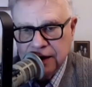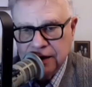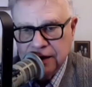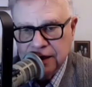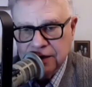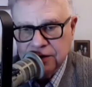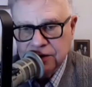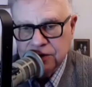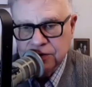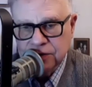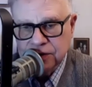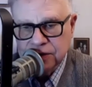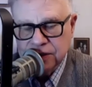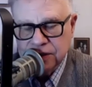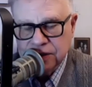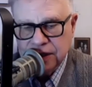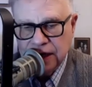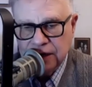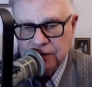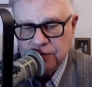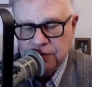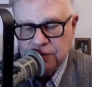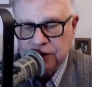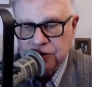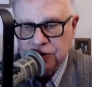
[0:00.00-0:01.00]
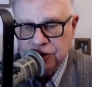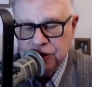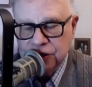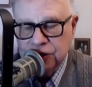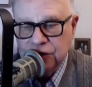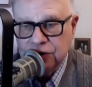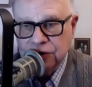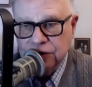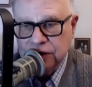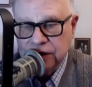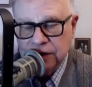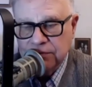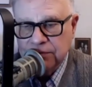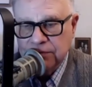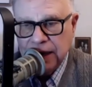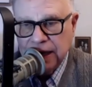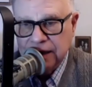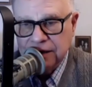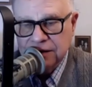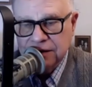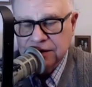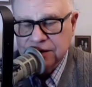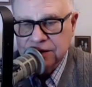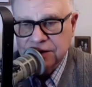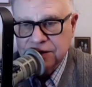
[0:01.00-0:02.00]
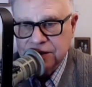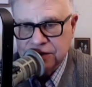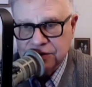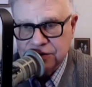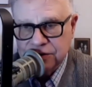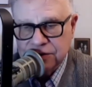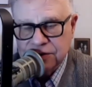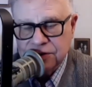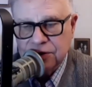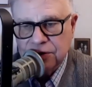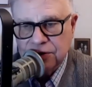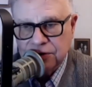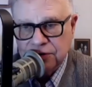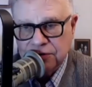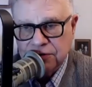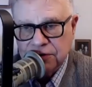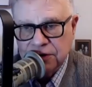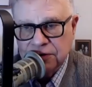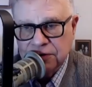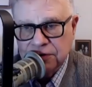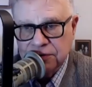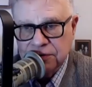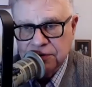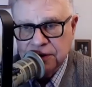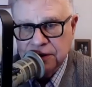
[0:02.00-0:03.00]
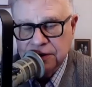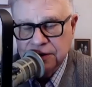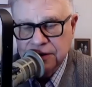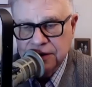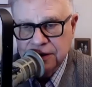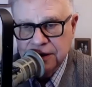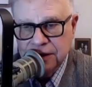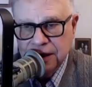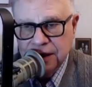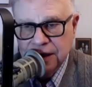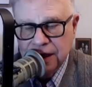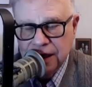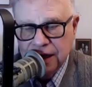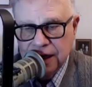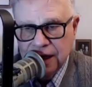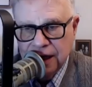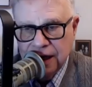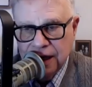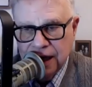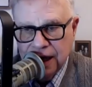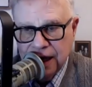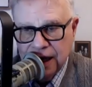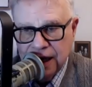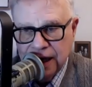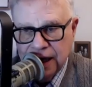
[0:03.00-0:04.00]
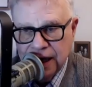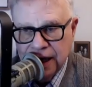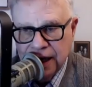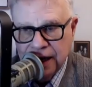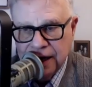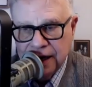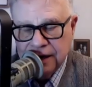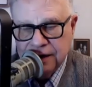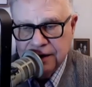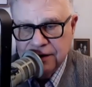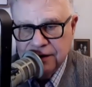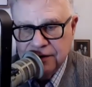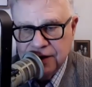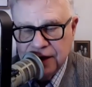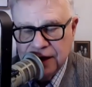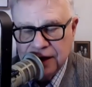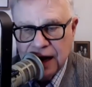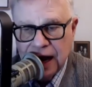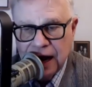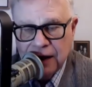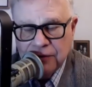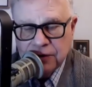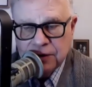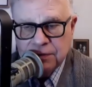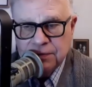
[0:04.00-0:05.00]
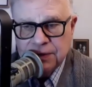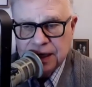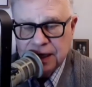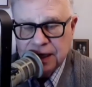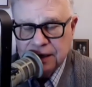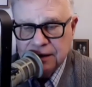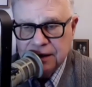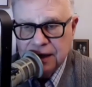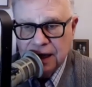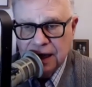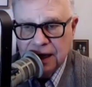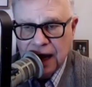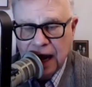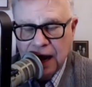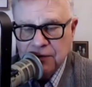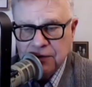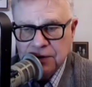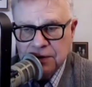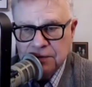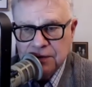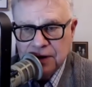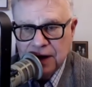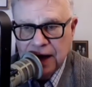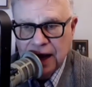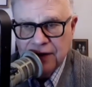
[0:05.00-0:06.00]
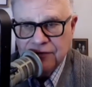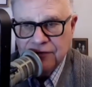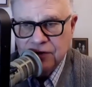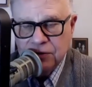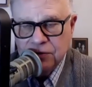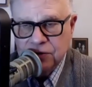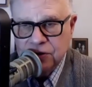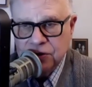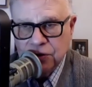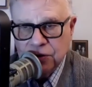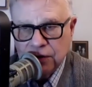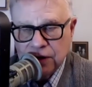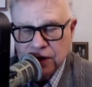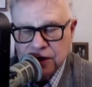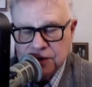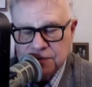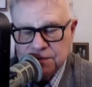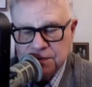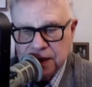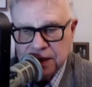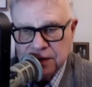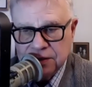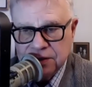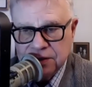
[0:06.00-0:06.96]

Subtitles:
into a state where she couldn't make decisions on her own. And then I would have no choice but